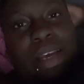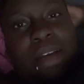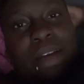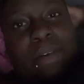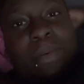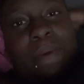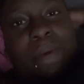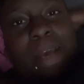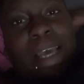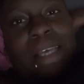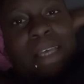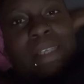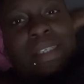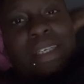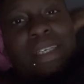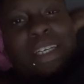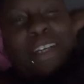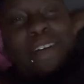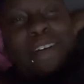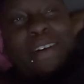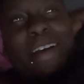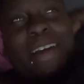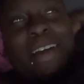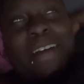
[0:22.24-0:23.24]
rising,
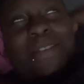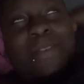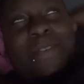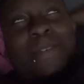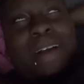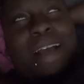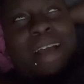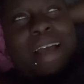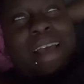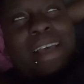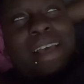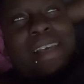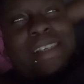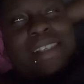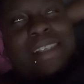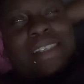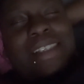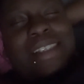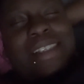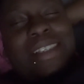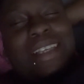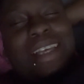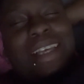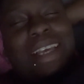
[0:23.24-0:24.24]
grand
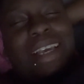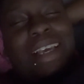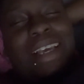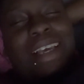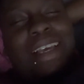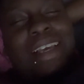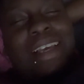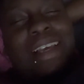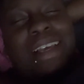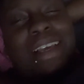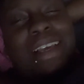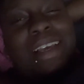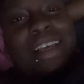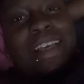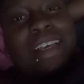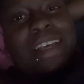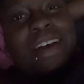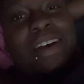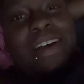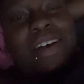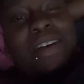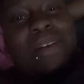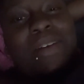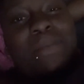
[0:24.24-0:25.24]
rising,
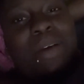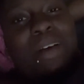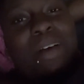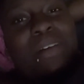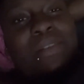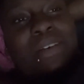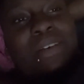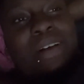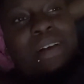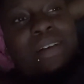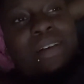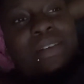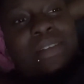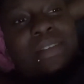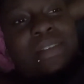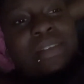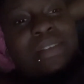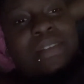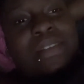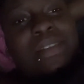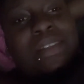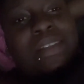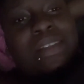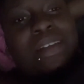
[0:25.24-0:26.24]
I'm a rock
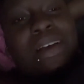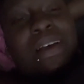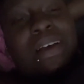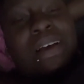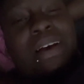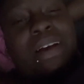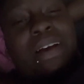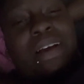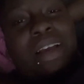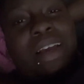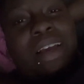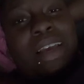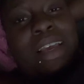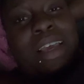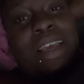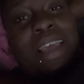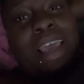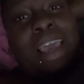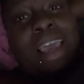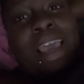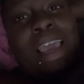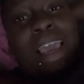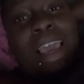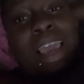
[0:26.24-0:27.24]
star.
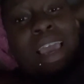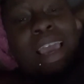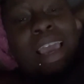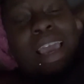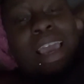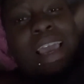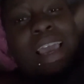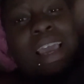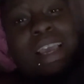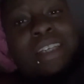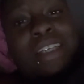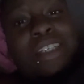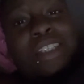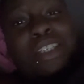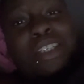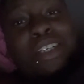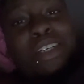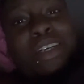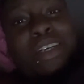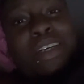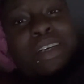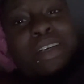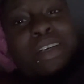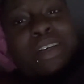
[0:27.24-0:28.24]
It's your
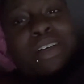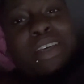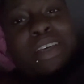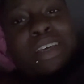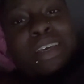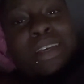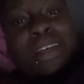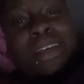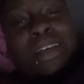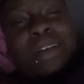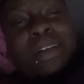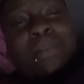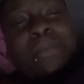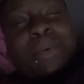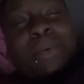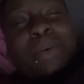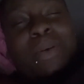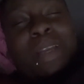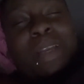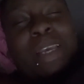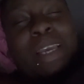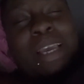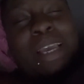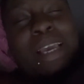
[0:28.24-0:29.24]
girl Kiana
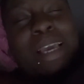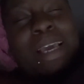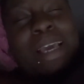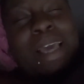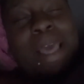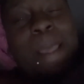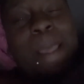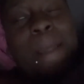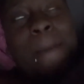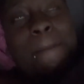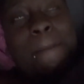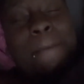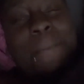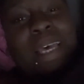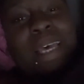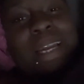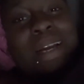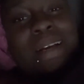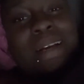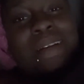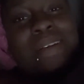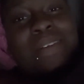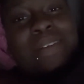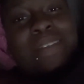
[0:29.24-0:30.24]
Monique, better
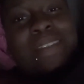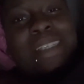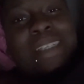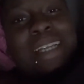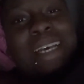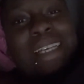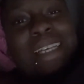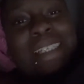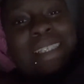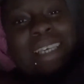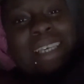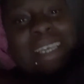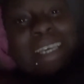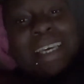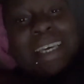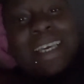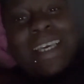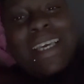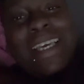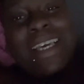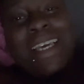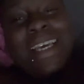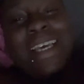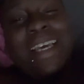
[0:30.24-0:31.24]
known as
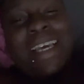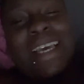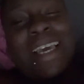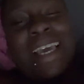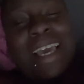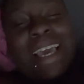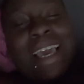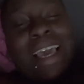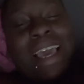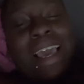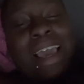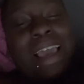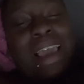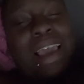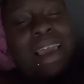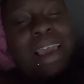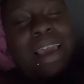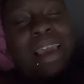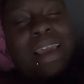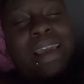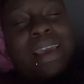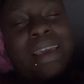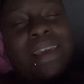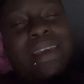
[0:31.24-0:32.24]
Kiki.
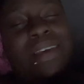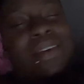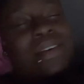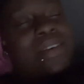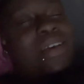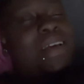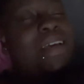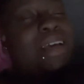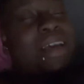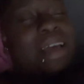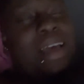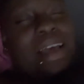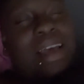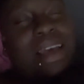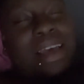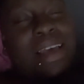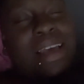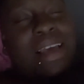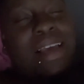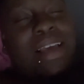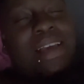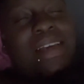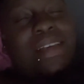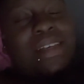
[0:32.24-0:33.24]
And you
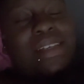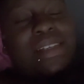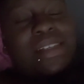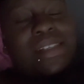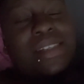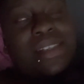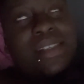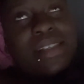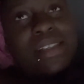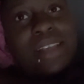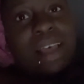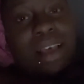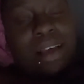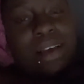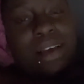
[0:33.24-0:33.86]
guys,